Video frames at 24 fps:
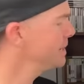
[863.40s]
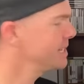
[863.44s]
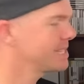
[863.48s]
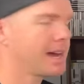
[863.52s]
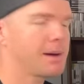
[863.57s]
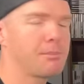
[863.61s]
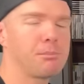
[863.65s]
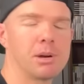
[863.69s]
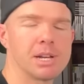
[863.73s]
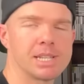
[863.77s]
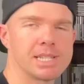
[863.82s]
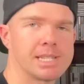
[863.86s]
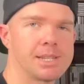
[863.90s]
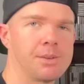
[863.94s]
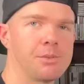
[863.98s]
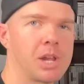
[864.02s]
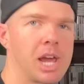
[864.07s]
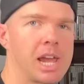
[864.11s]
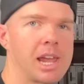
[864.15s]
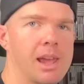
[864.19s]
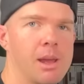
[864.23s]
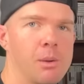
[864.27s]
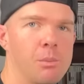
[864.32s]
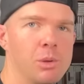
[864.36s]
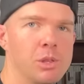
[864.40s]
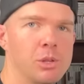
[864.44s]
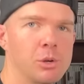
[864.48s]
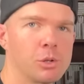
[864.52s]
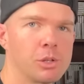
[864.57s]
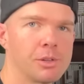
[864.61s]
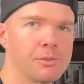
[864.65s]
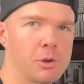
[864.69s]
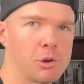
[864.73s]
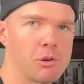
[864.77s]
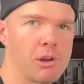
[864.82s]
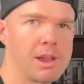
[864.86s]
be done by 7 a.m. with
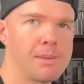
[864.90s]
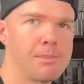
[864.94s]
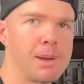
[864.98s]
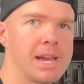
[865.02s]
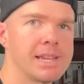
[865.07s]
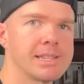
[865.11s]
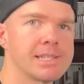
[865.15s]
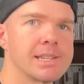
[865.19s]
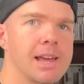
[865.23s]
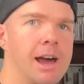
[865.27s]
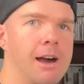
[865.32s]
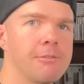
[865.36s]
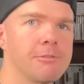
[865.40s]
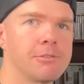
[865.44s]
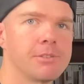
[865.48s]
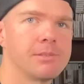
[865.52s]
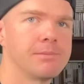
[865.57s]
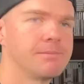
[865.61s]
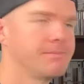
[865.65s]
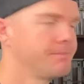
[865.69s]
all of your eBay stuff.